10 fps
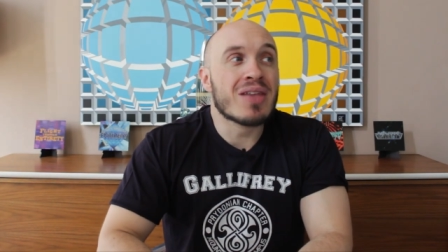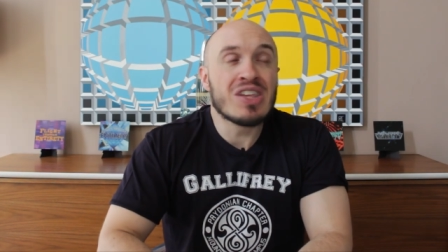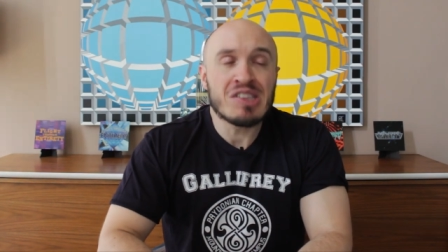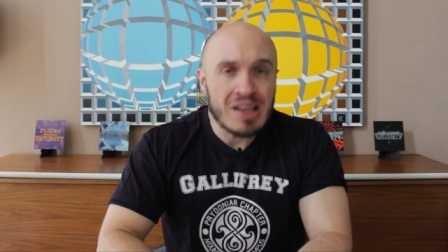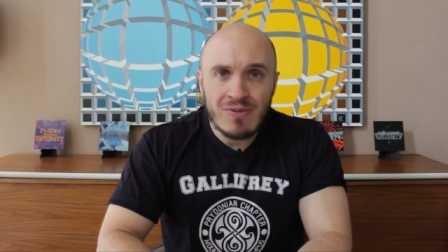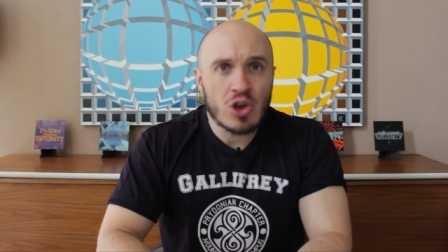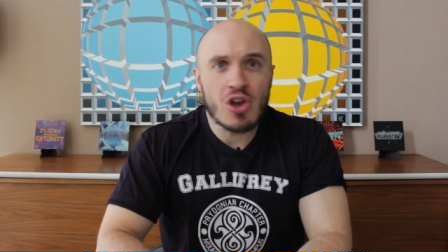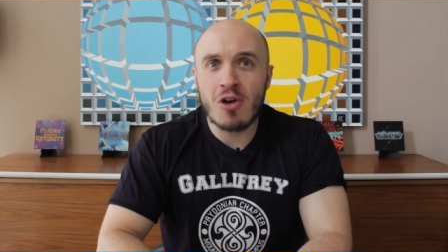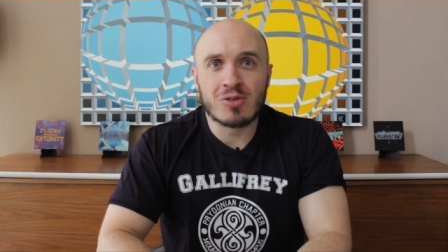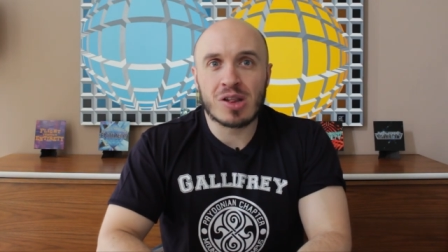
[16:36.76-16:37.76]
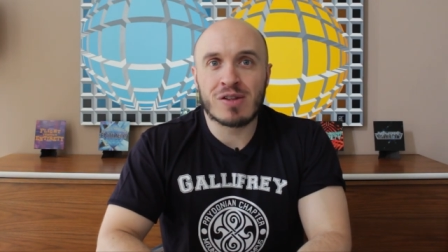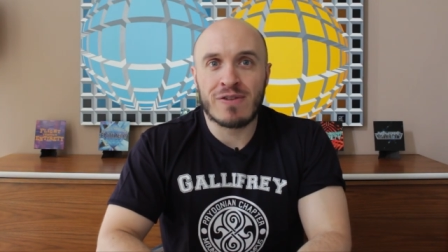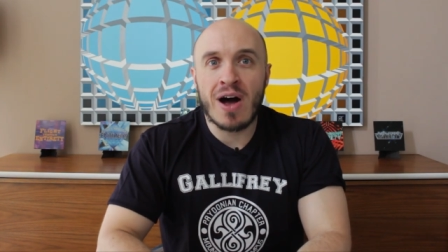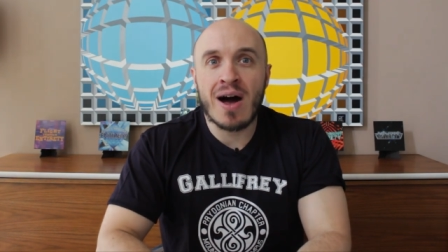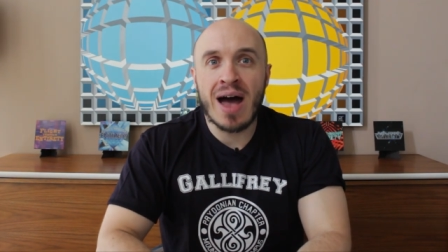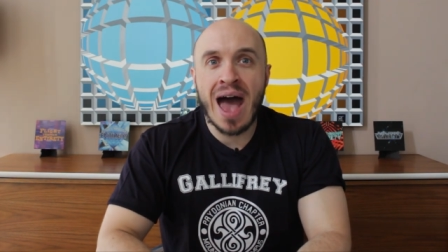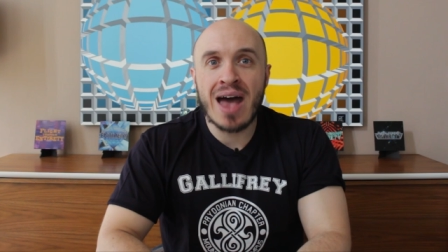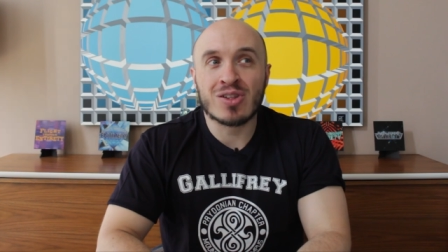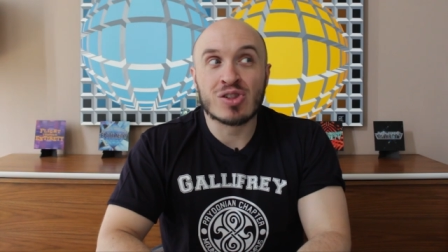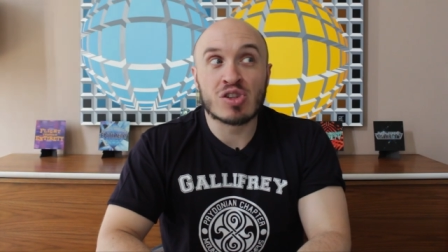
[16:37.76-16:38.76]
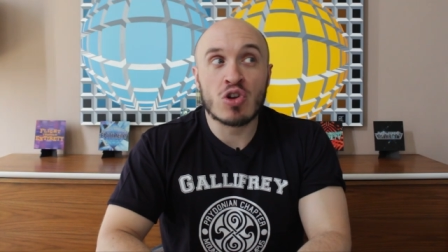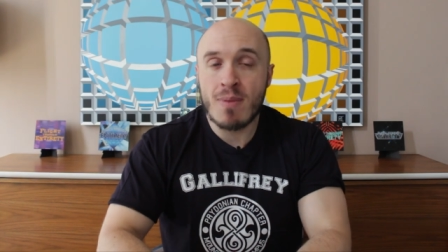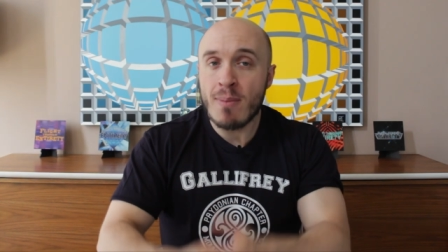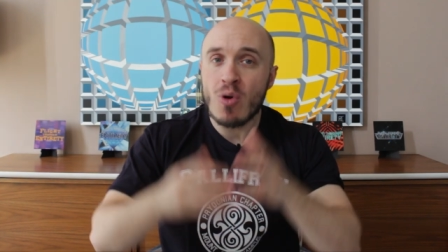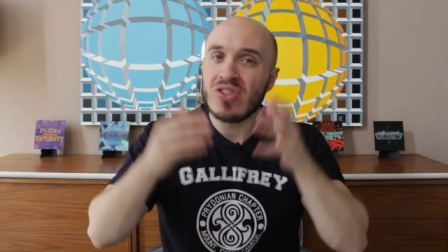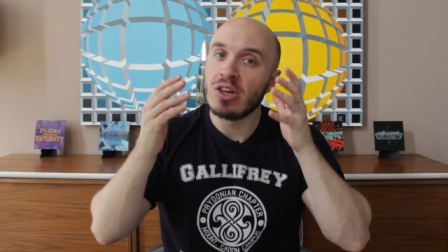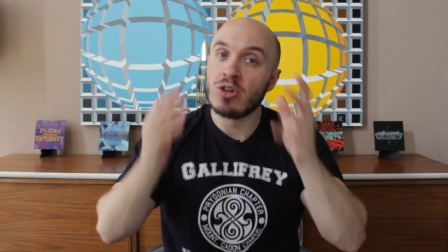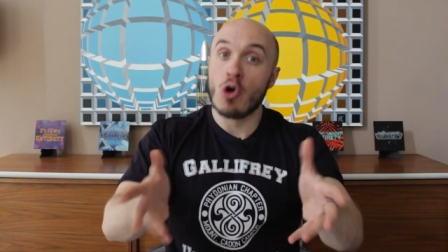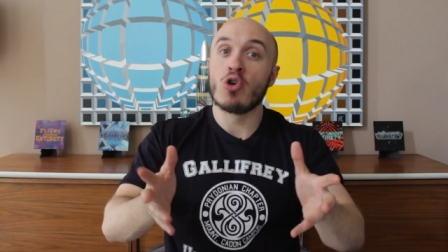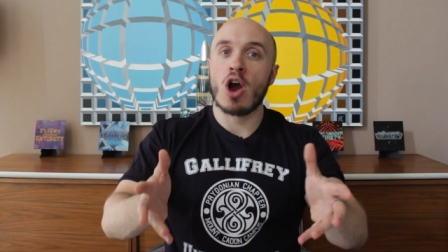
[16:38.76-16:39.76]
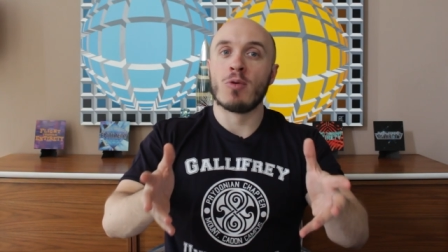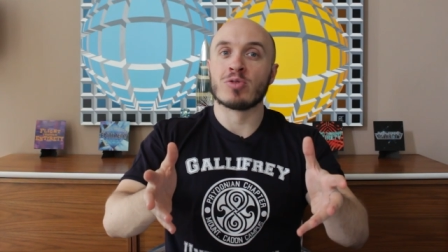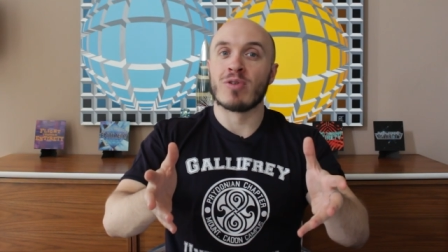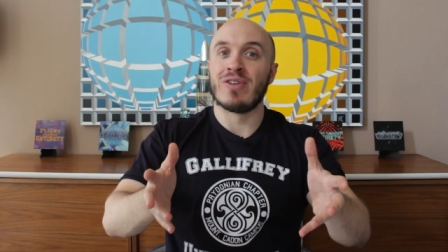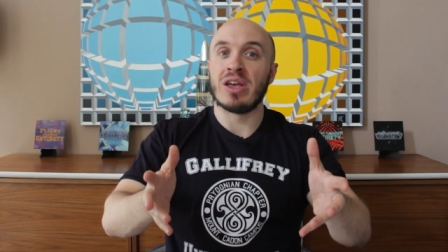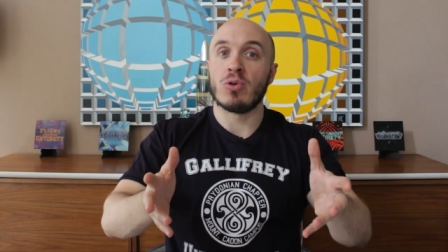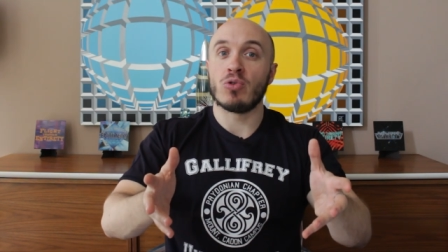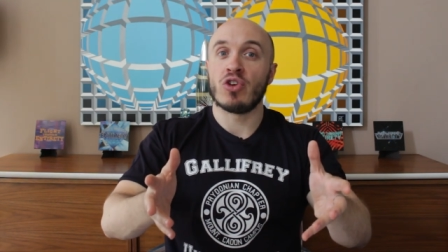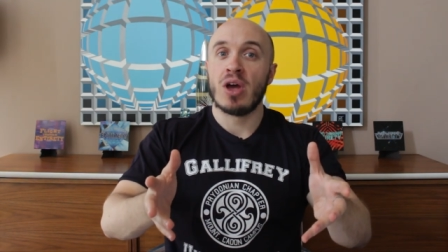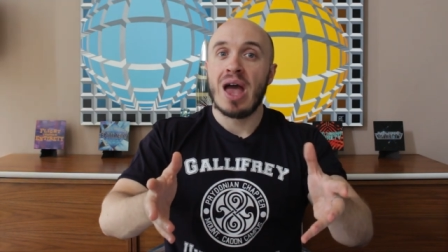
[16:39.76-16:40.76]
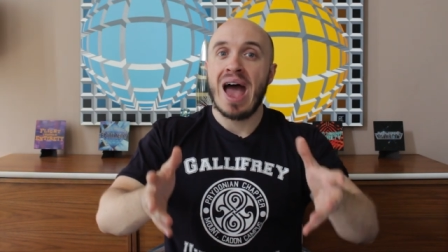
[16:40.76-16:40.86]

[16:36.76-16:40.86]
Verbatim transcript: This even goes as far as, you remember when the logo was revealed,